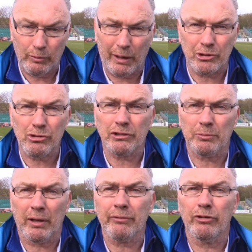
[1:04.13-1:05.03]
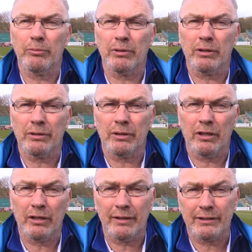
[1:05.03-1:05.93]
way we tried to play football, and
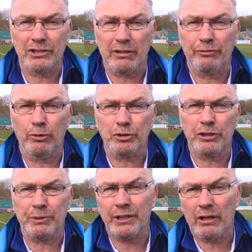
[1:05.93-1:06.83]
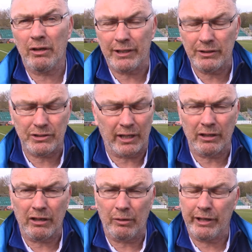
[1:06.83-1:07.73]
just unfortunate we didn't go and get the
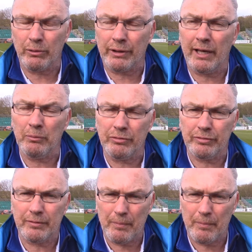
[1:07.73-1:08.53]
second goal and kill the game off.